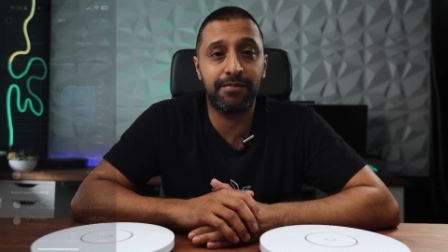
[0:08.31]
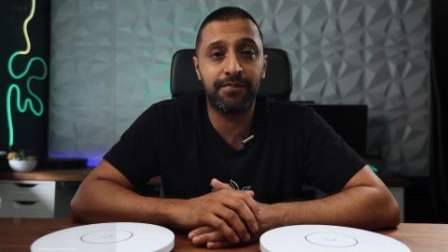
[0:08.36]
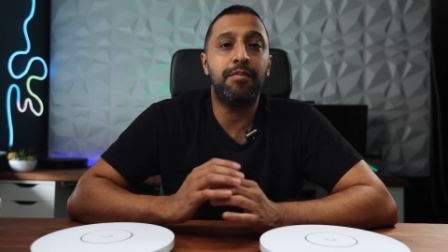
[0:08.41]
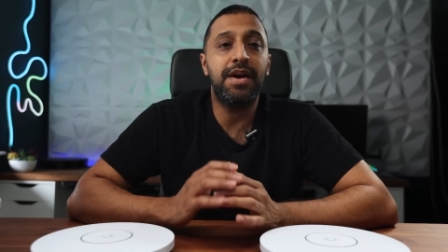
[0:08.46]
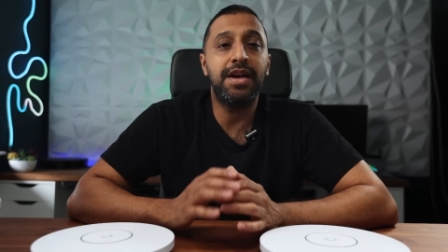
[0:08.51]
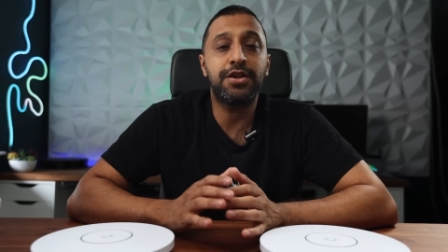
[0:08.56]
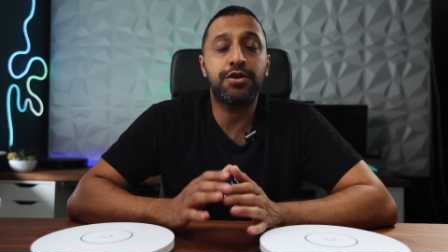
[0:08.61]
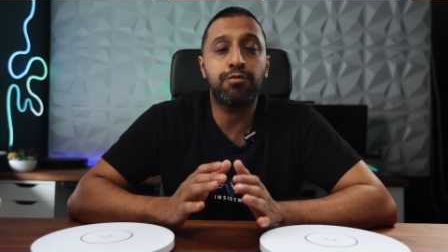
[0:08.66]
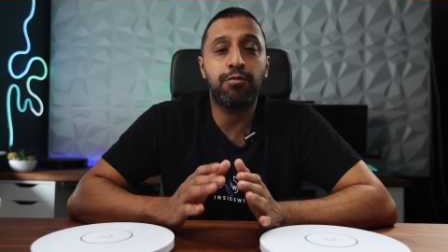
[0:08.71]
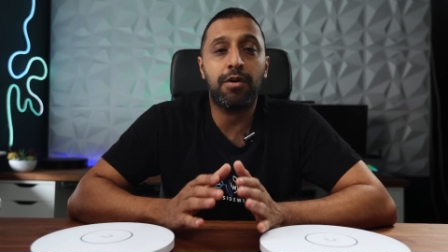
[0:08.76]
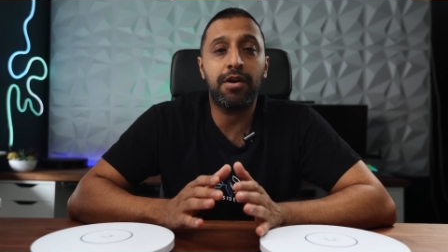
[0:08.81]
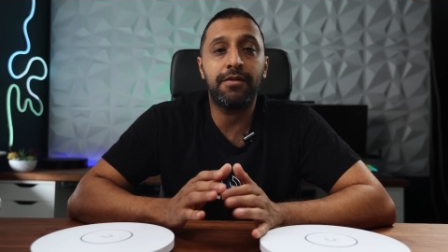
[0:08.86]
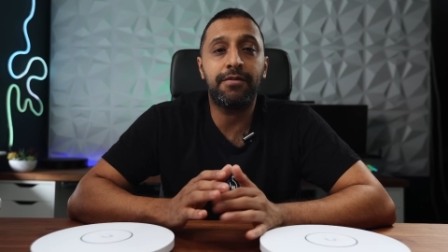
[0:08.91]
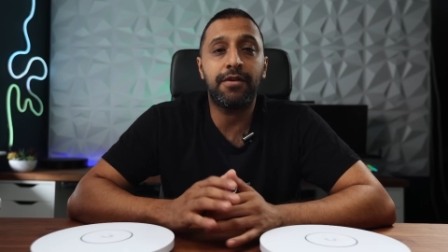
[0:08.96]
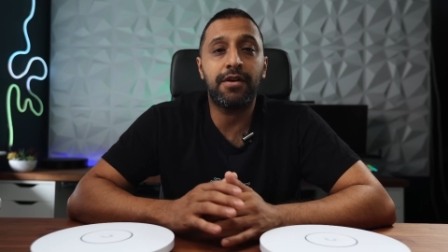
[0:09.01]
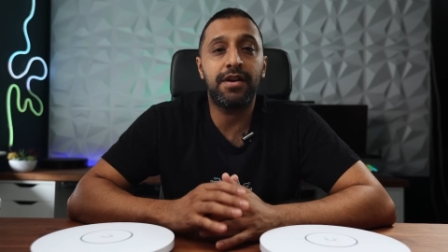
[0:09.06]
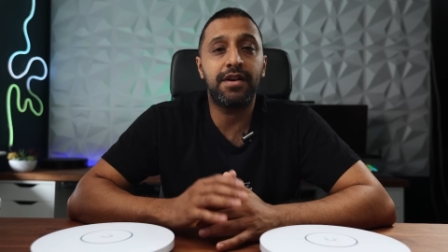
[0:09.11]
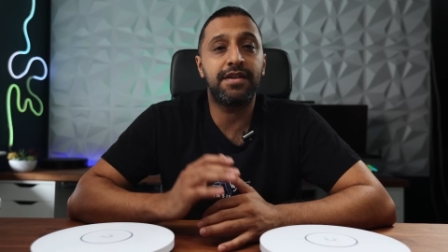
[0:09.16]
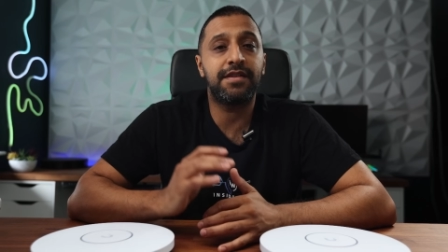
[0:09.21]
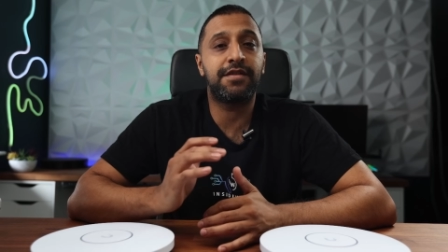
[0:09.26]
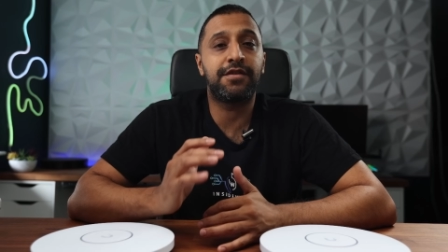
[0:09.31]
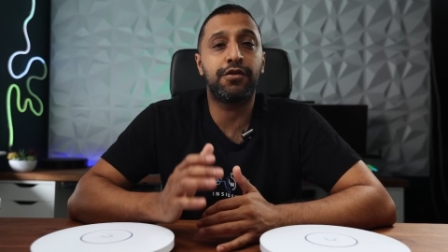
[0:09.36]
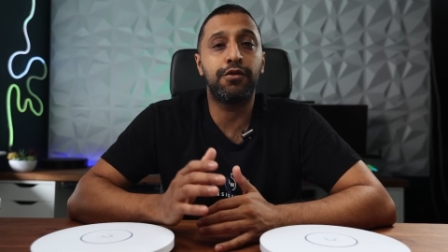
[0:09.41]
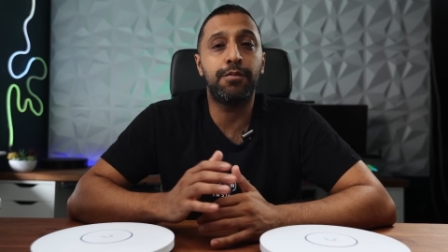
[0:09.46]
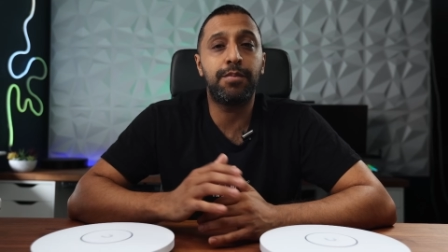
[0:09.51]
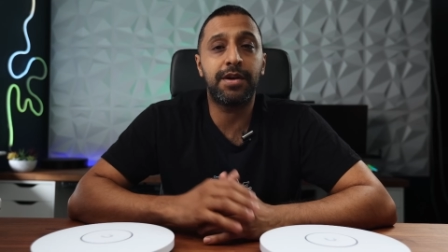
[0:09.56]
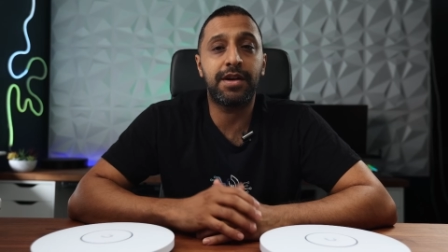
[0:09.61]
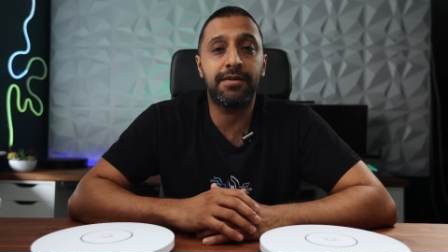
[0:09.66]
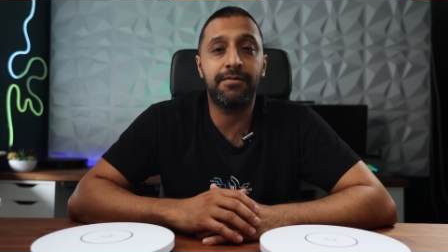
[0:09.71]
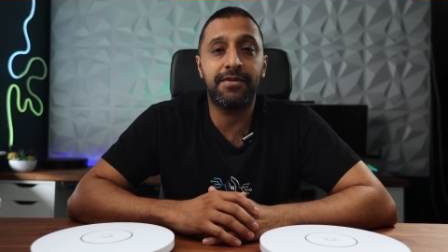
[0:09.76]
Mesh Wi-Fi is
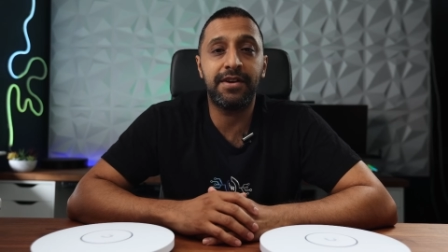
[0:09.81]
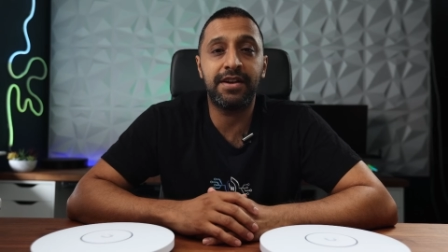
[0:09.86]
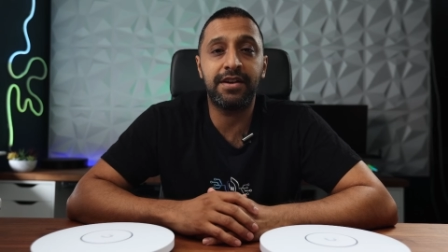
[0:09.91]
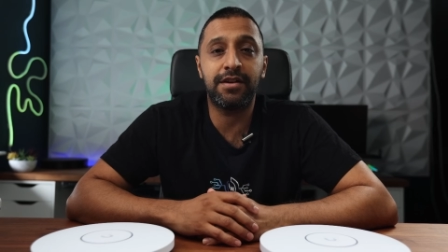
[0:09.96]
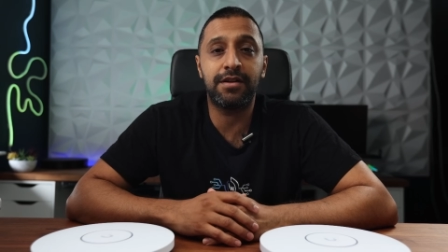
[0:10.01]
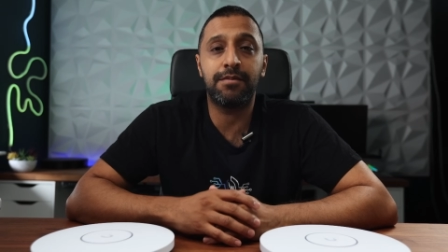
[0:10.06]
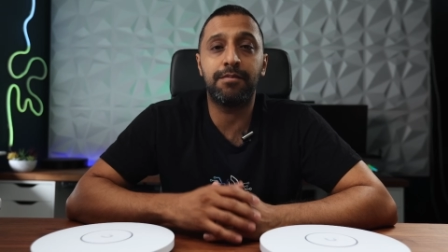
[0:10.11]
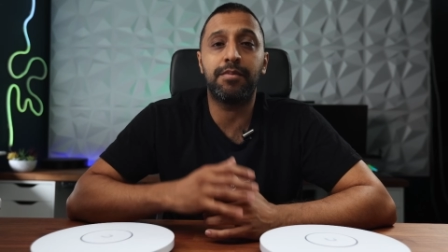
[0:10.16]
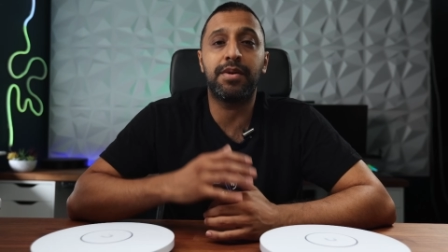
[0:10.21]
super convenient,